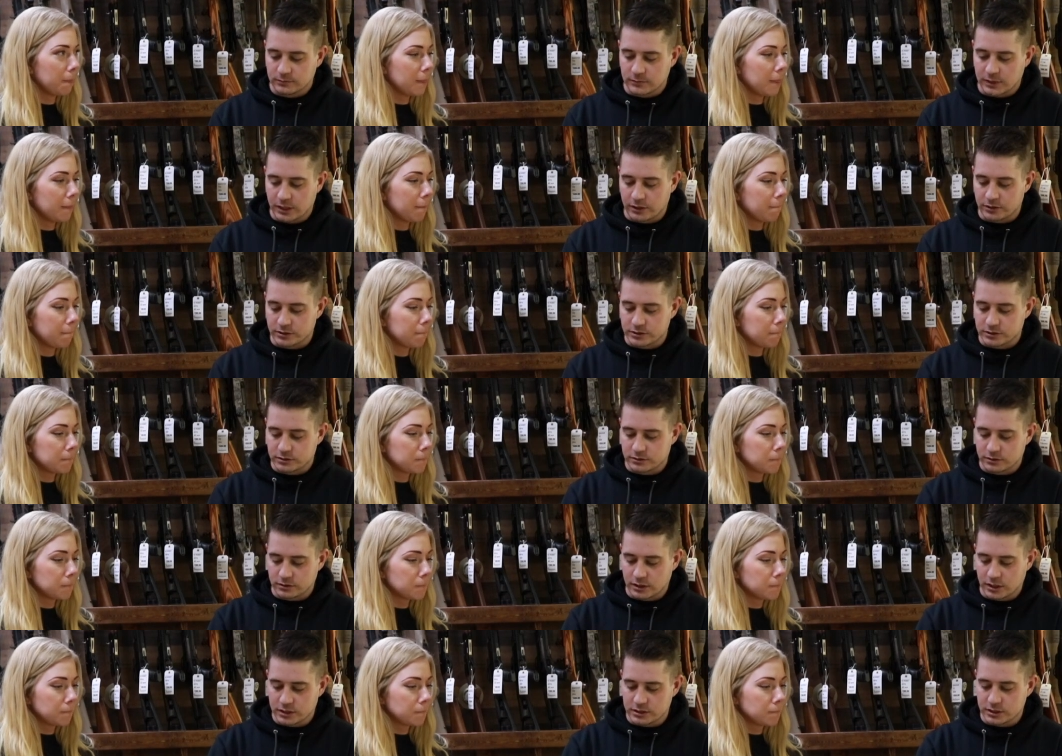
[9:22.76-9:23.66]
Speaker 1: Garrett's
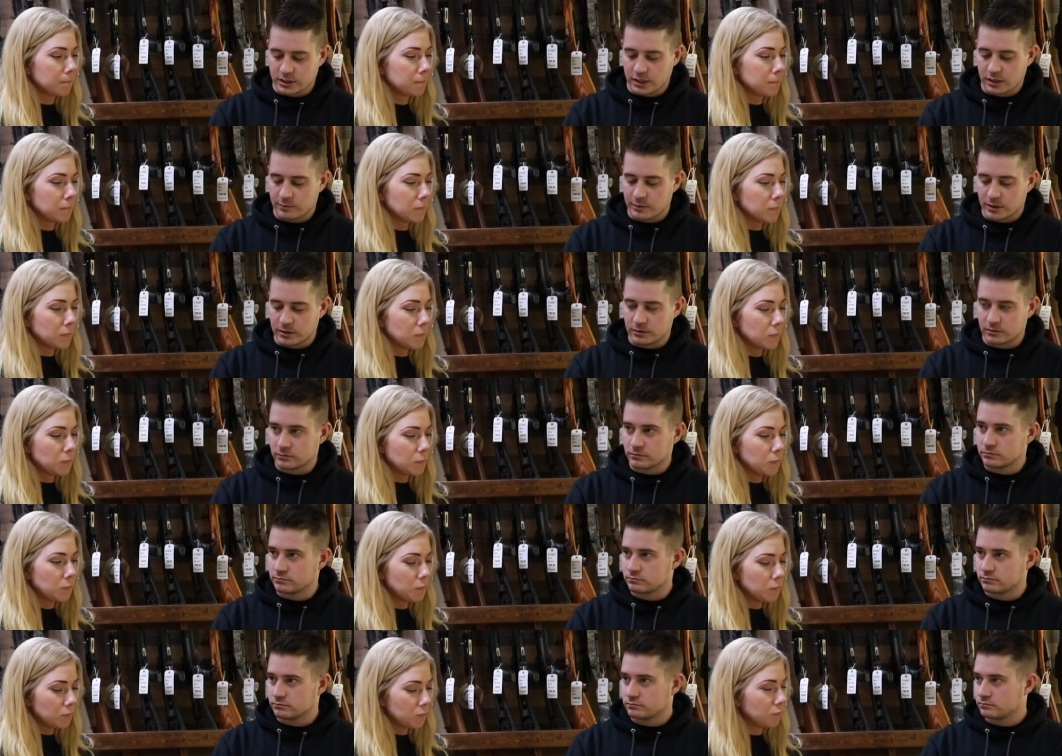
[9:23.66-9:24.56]
Guns and
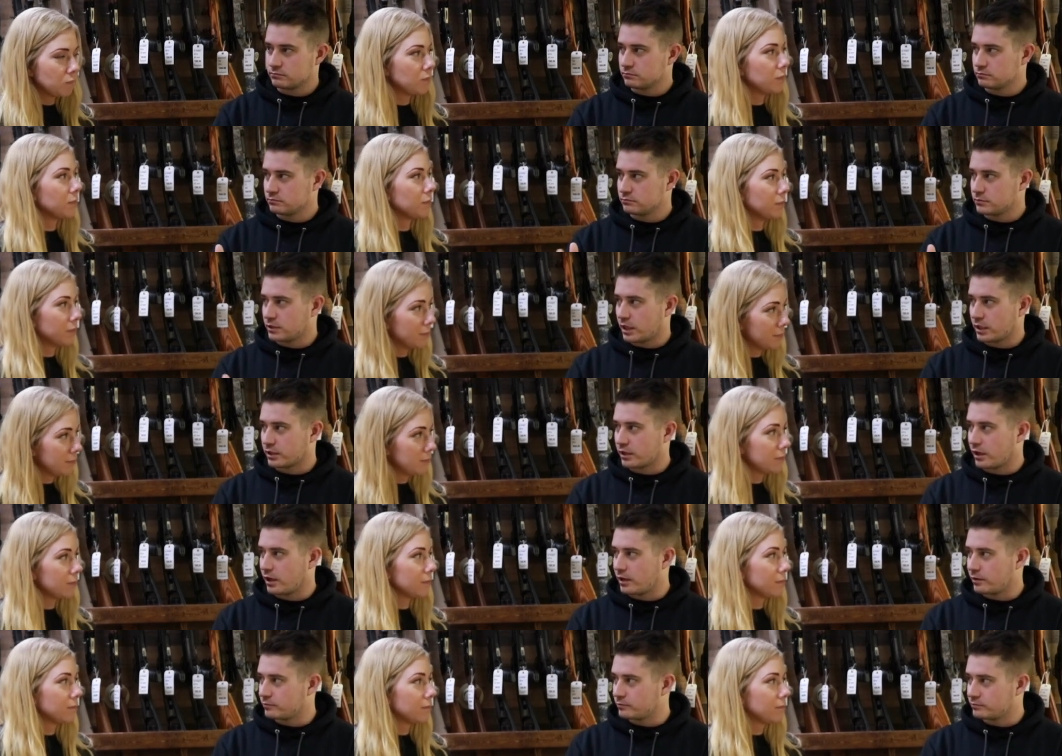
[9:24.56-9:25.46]

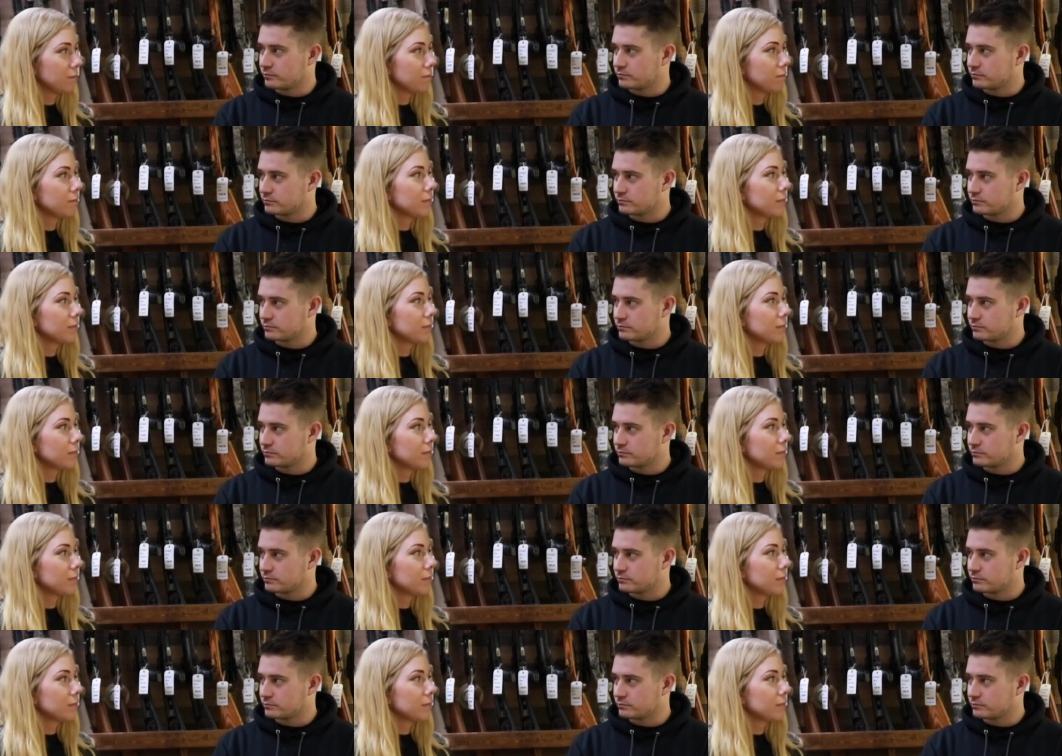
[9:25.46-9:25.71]
Ammo.com.